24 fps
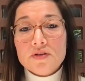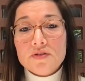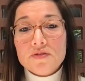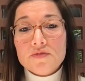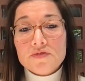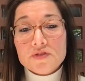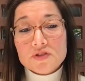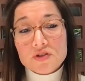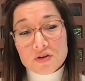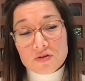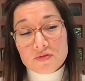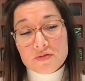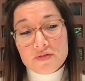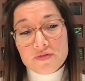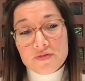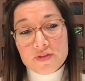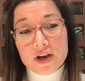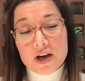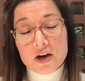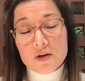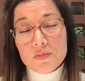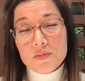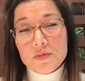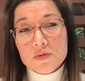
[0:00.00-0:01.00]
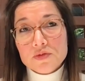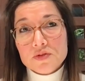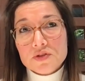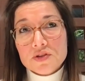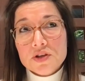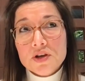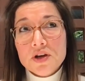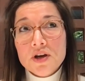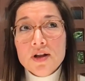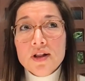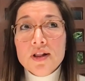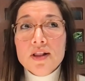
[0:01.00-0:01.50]
photography
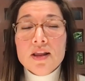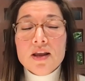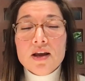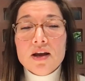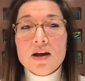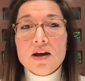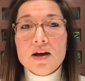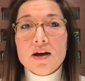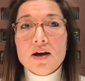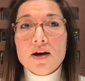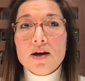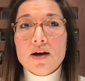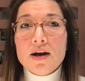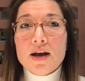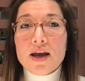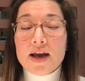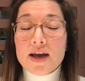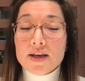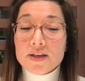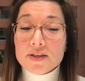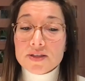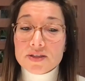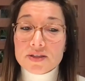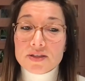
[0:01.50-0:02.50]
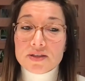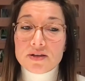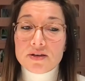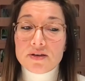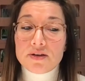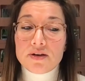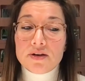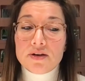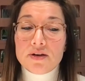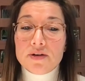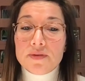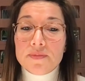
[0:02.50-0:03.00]
outputs uh, as
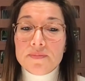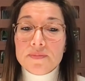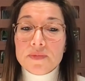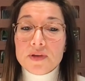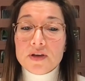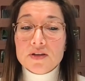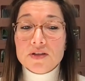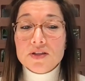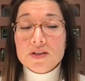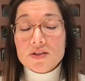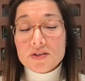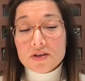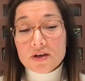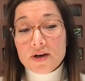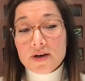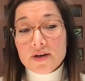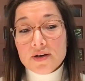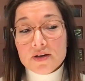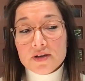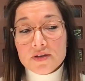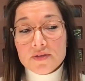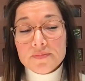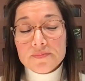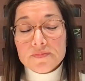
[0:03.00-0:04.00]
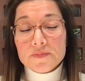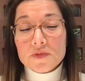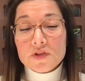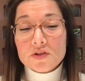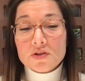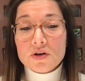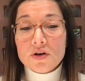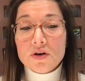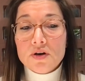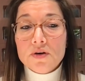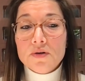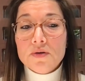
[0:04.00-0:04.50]
uh, a designer.
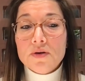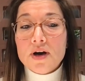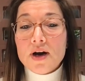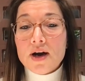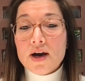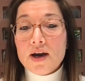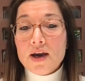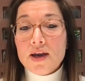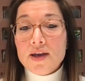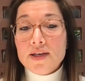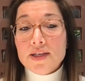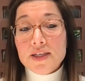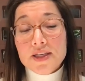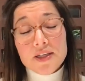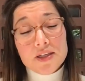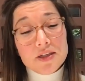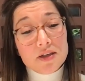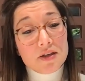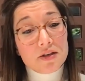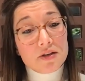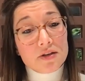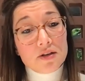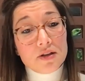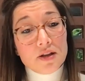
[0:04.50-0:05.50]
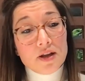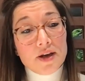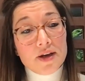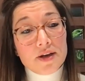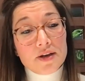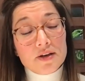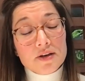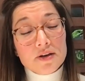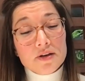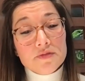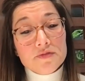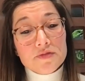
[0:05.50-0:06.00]
So I needed
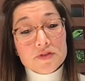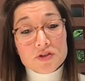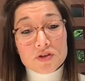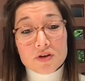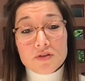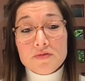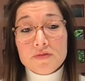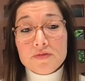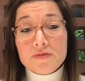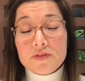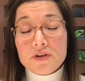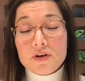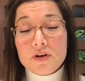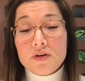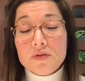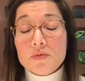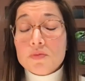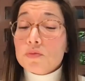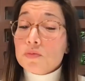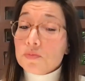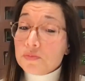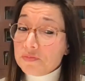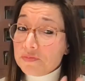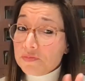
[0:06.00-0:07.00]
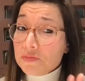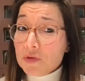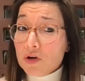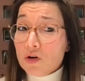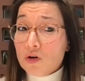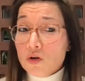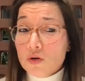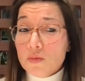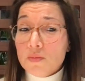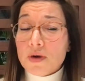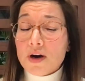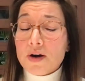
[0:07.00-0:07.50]
like a photographer,
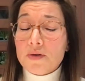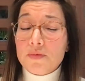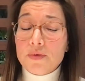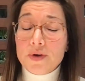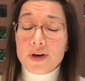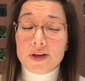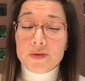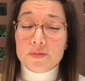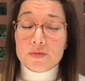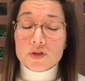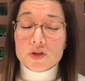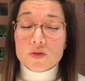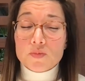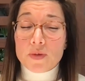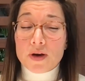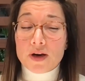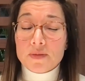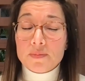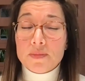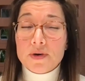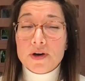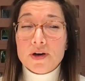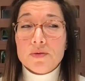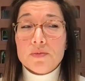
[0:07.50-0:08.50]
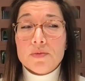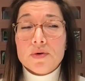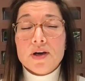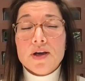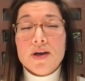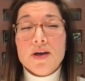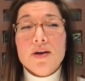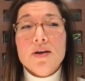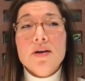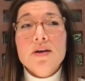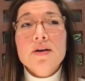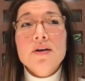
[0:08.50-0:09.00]
whom I really respect, by the
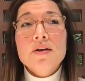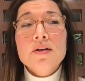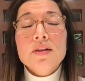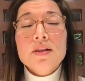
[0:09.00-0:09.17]
way,